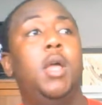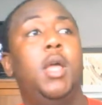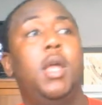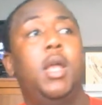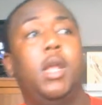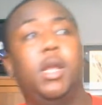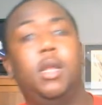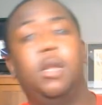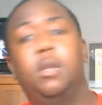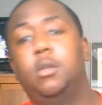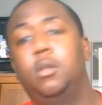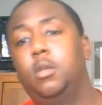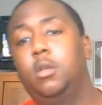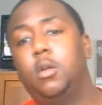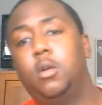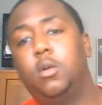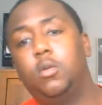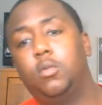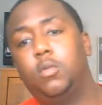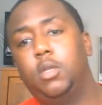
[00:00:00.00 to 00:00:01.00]
And, you
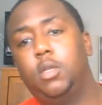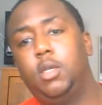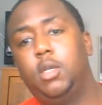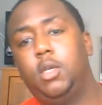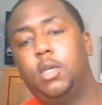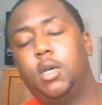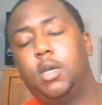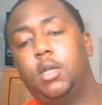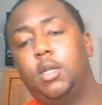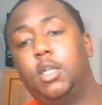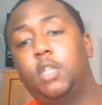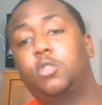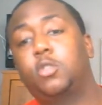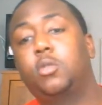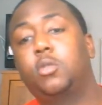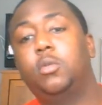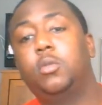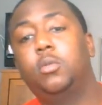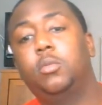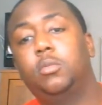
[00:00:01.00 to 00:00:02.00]
know, the
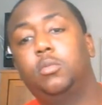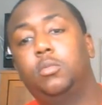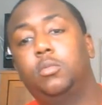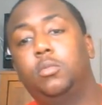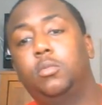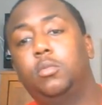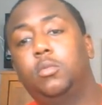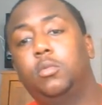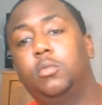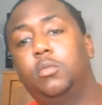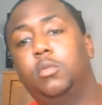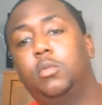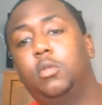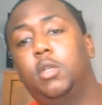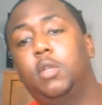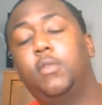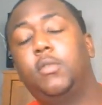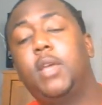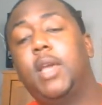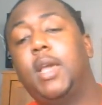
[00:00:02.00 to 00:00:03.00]
electrical
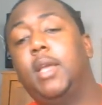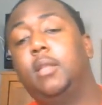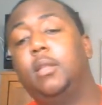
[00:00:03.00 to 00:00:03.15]
lift gate